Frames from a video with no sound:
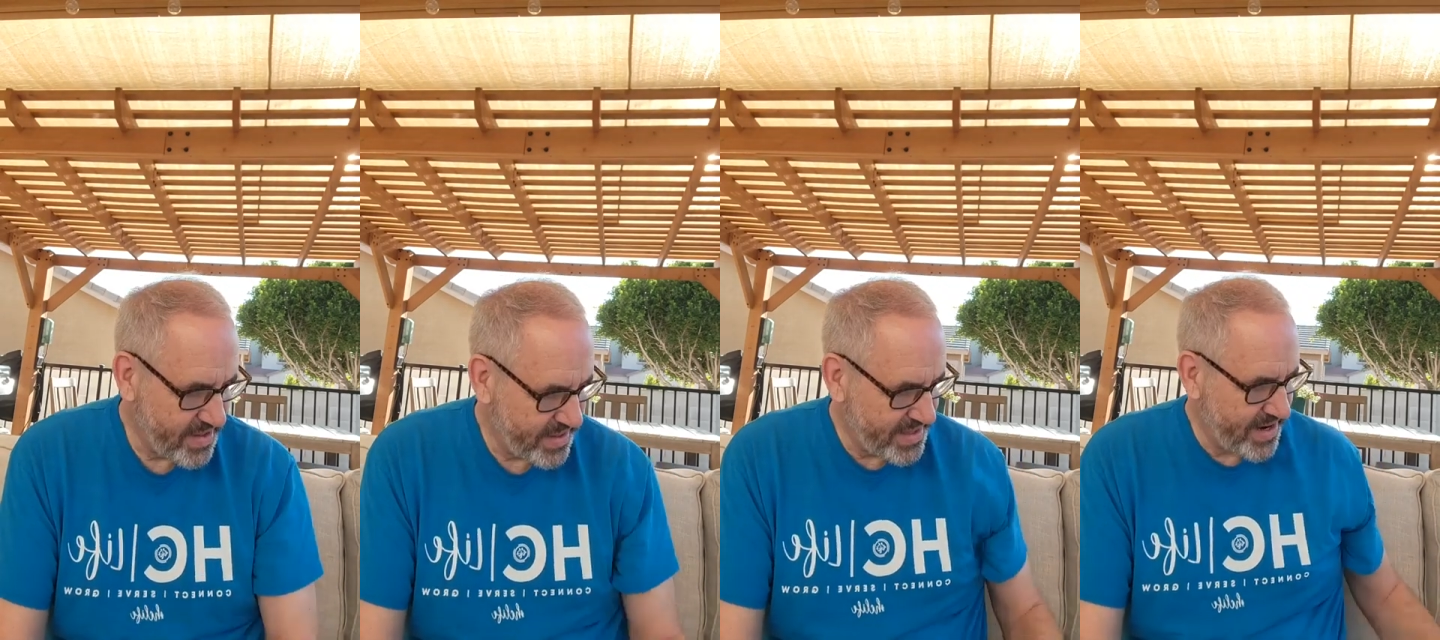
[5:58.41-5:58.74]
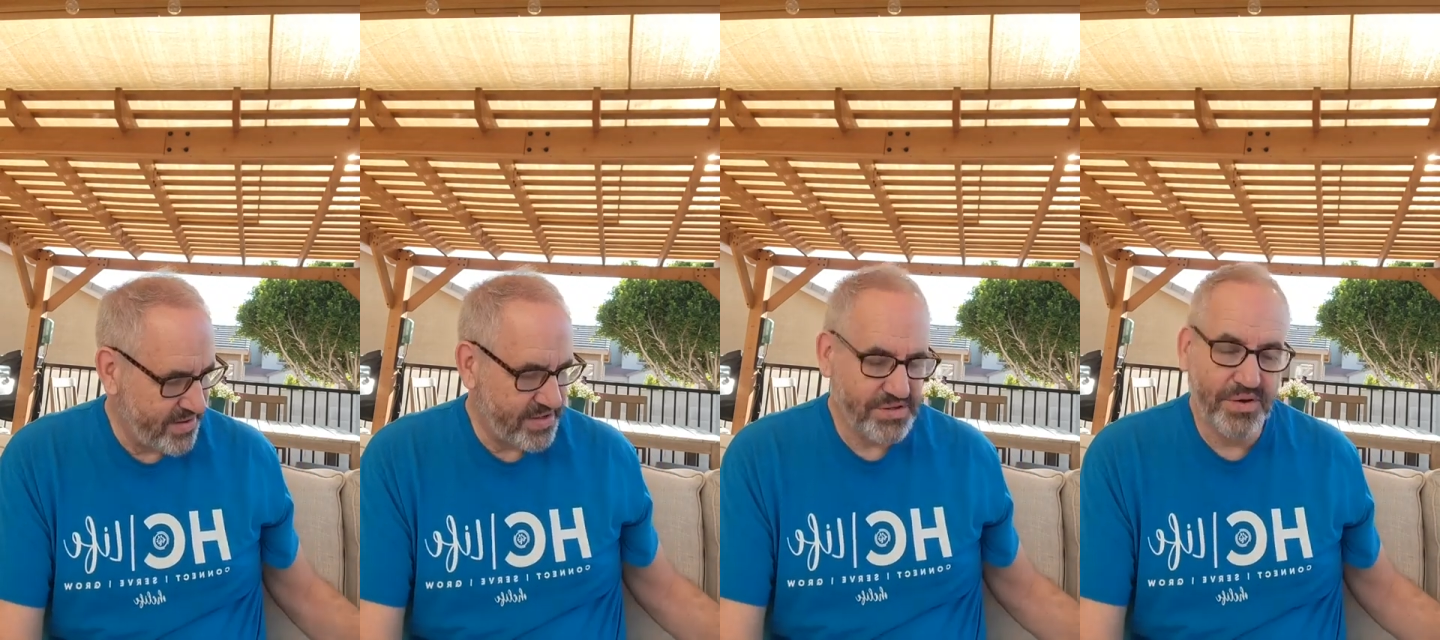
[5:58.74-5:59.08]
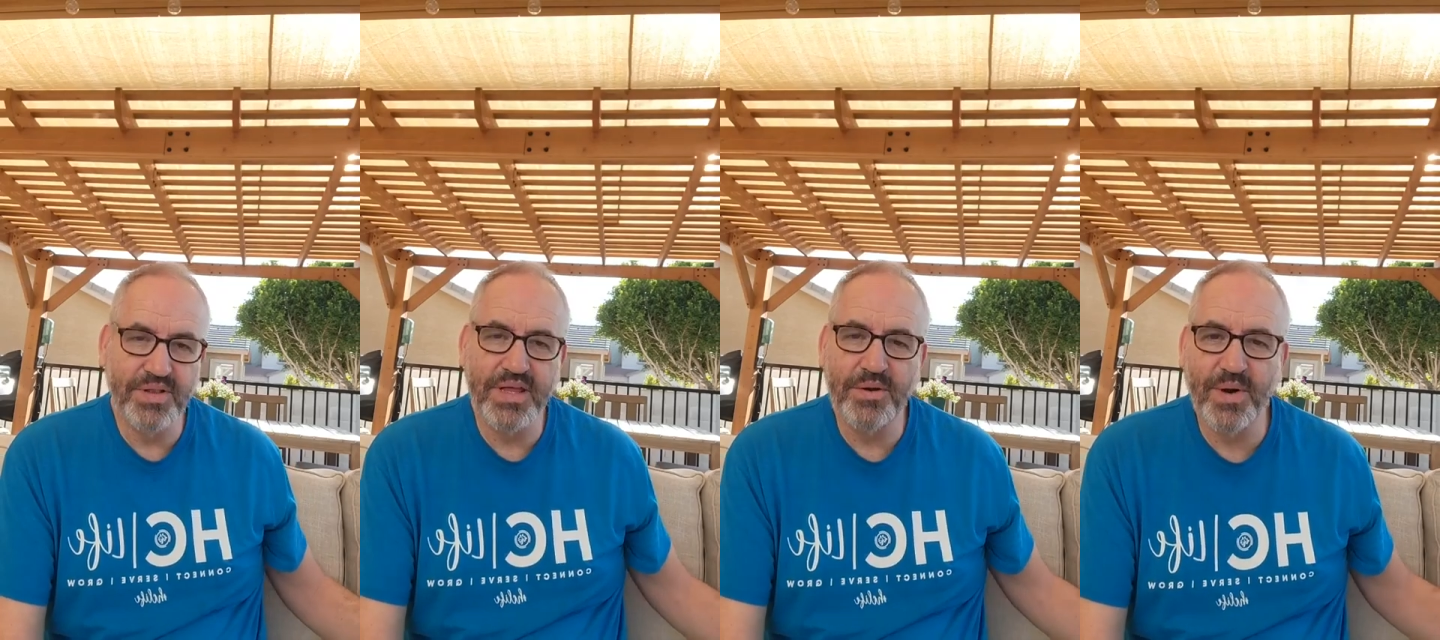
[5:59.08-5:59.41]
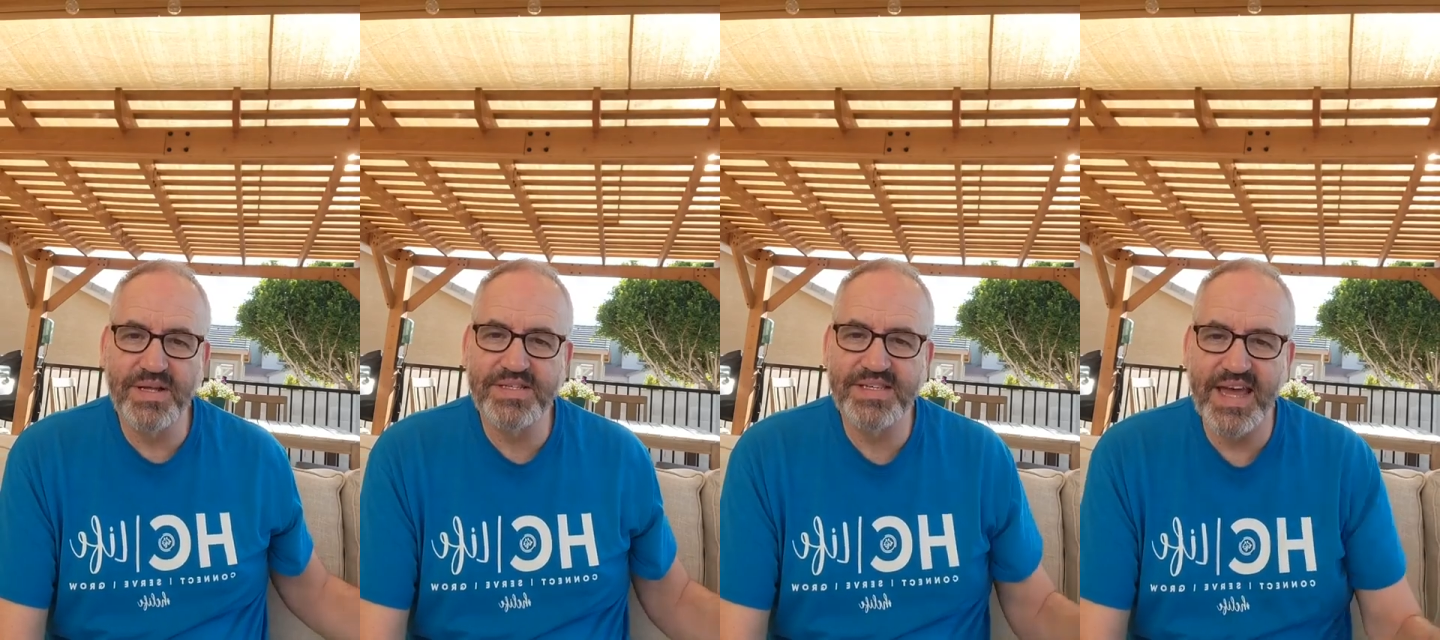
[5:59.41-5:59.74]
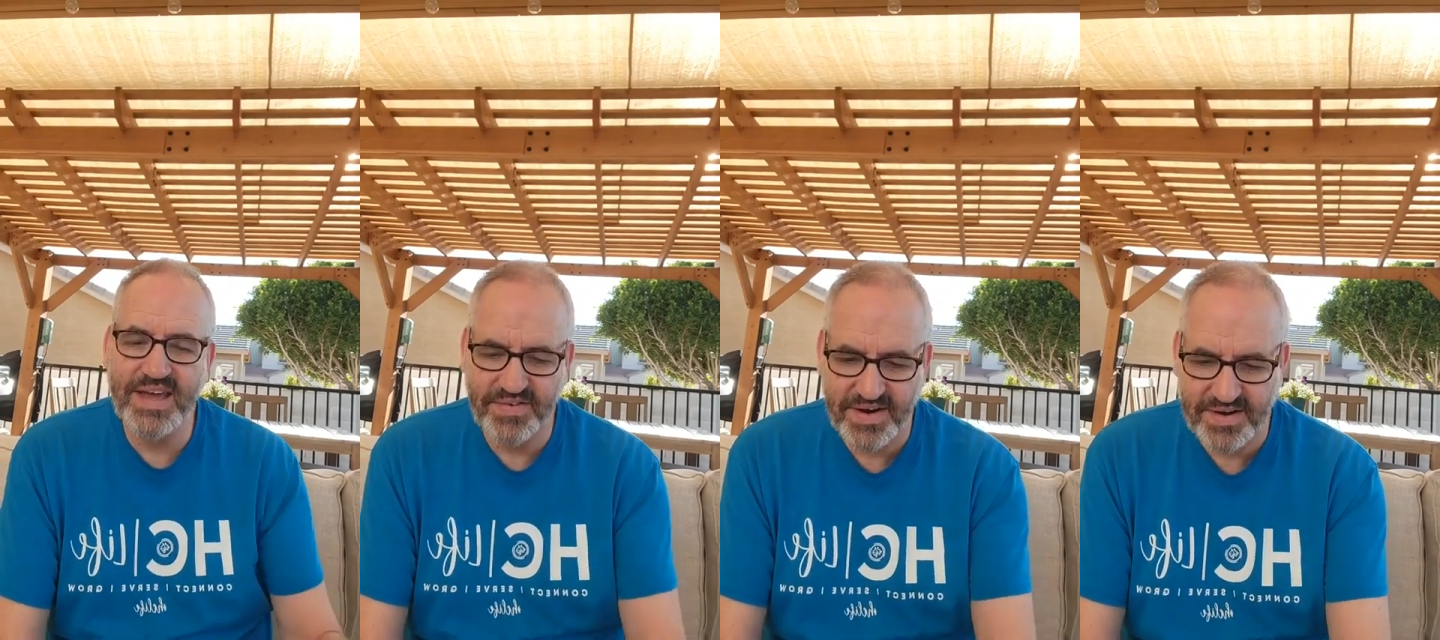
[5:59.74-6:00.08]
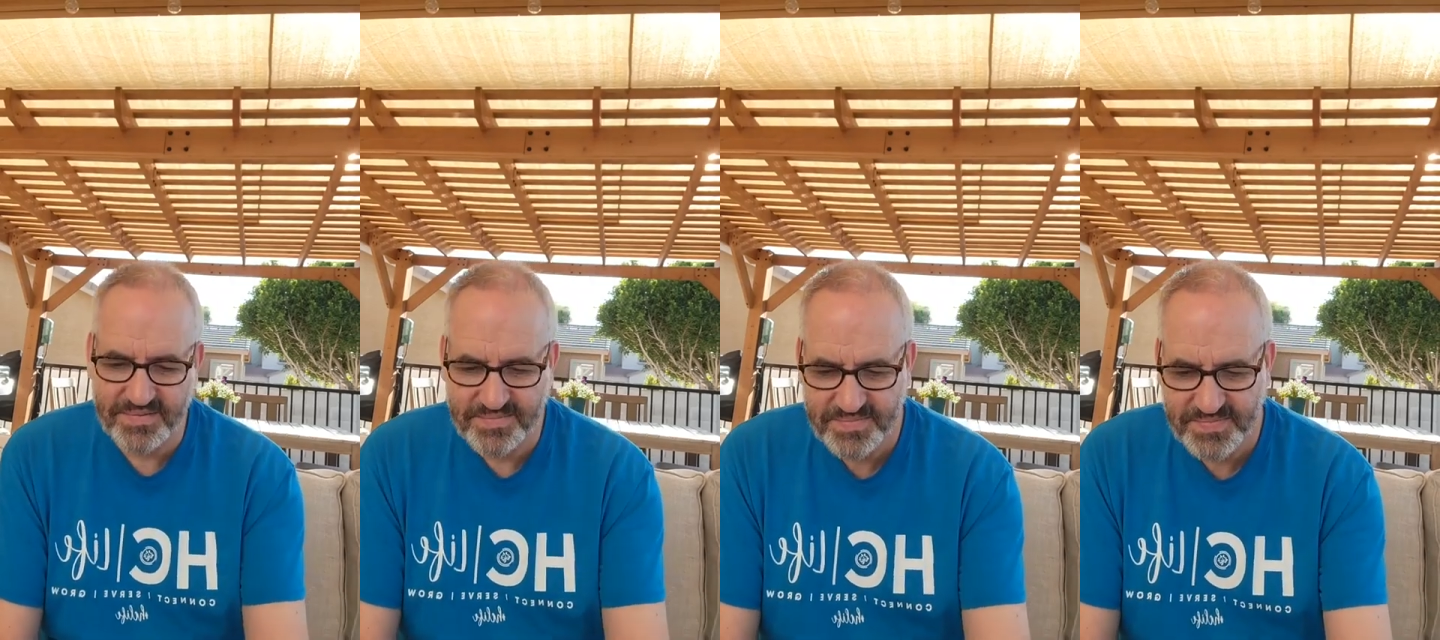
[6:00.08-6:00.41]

that there is only one Savior.